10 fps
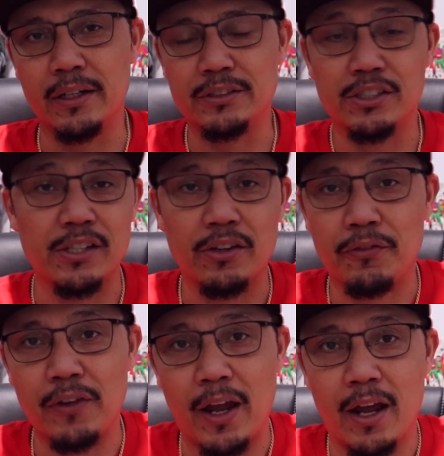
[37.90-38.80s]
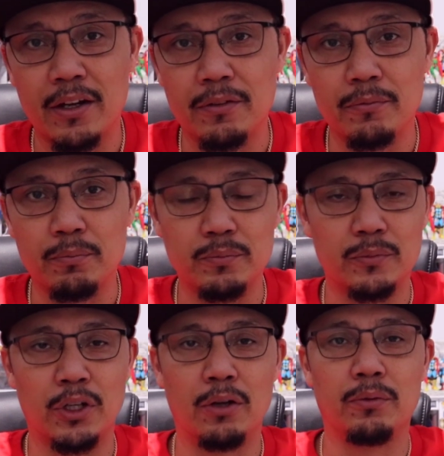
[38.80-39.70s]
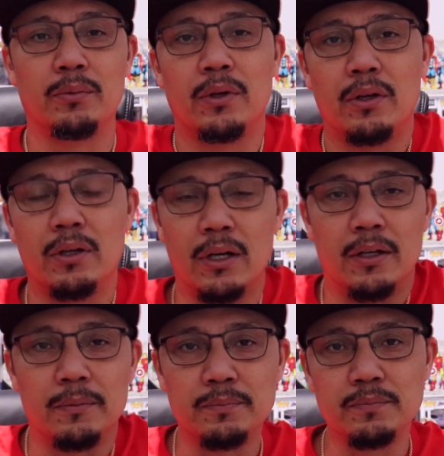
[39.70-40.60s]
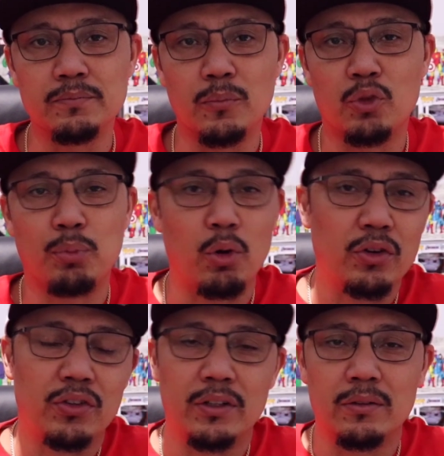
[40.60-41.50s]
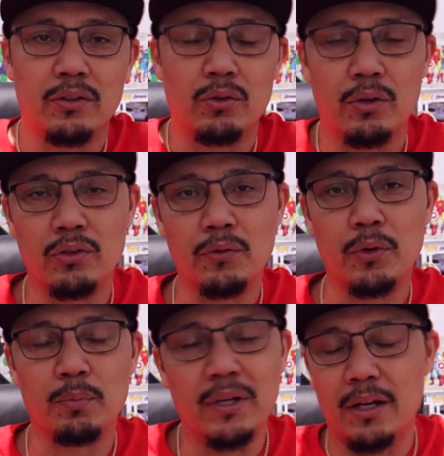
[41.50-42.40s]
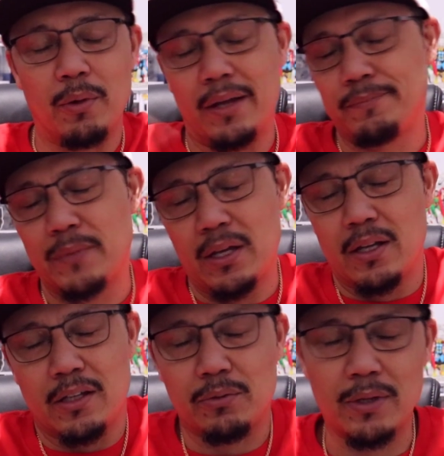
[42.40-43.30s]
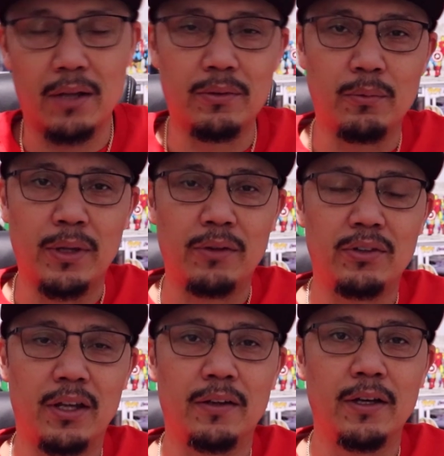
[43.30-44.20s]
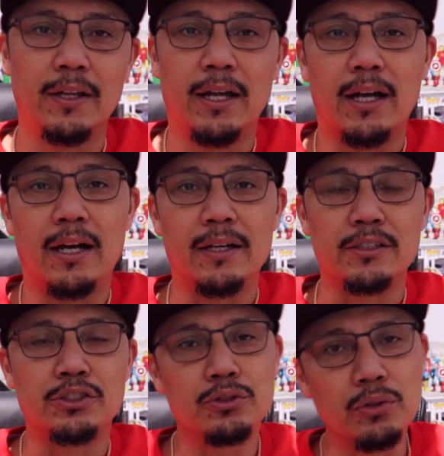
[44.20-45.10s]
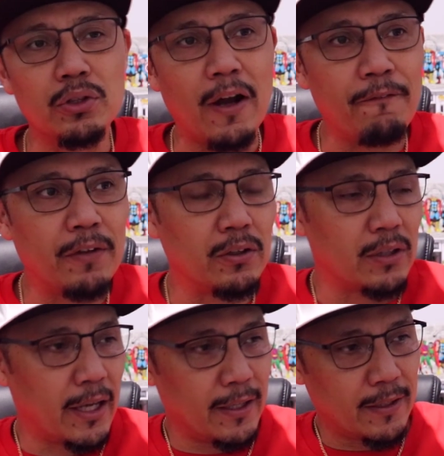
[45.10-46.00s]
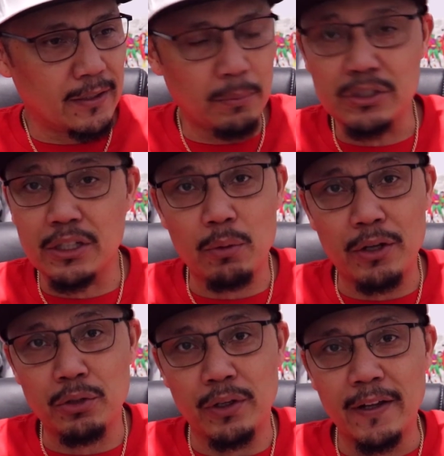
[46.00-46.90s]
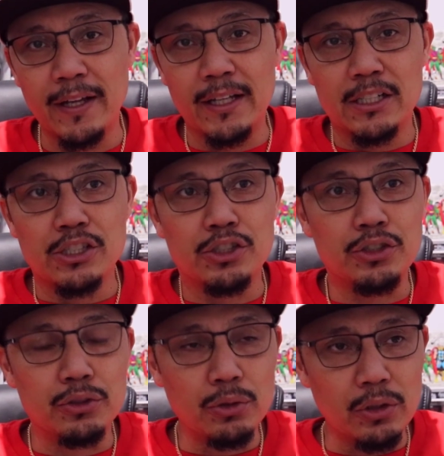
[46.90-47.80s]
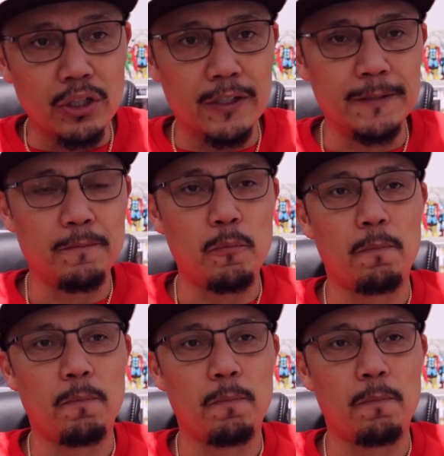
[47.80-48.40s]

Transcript: just as a fan and, sports and so on and so forth. But anyway, that's without saying. Shedeur, I feel like, I'm just going to get right to it. Shedeur,